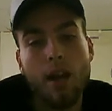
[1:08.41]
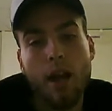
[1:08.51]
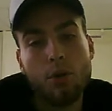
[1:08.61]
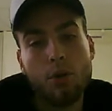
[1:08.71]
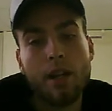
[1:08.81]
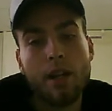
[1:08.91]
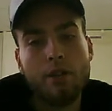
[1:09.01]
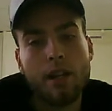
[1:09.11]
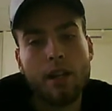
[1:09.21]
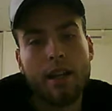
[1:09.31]
I'm doing
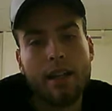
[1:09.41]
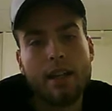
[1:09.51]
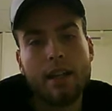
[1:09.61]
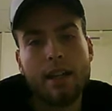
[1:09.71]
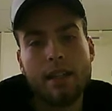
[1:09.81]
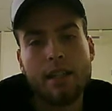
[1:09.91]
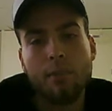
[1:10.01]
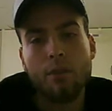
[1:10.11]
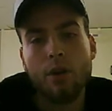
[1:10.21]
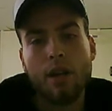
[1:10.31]
everything I can to get to
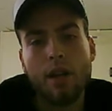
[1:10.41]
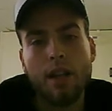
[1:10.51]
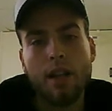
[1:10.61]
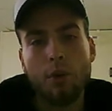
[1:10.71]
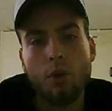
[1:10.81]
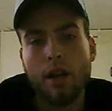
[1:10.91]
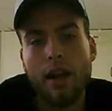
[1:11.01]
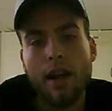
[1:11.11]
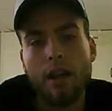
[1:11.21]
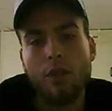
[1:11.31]
that point, and I'm going
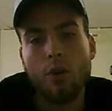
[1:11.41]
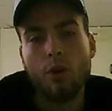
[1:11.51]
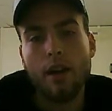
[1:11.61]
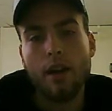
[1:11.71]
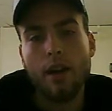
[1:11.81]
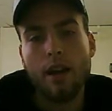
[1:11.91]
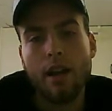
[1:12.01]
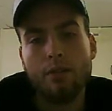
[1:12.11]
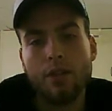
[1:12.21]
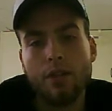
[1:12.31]
at it in the way that I
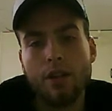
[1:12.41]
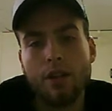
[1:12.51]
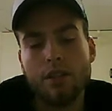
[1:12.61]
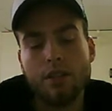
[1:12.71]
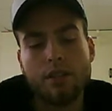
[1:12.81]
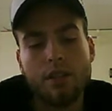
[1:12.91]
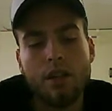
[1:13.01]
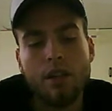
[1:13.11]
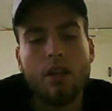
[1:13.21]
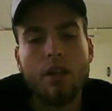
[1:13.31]
feel is
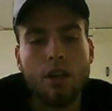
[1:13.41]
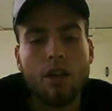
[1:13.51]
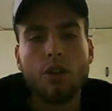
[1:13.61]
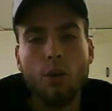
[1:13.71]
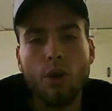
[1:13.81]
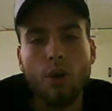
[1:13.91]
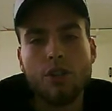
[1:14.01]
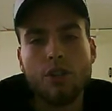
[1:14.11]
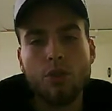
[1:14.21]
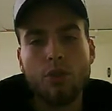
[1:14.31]
going
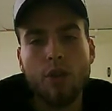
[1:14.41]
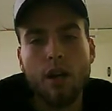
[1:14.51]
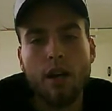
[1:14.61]
to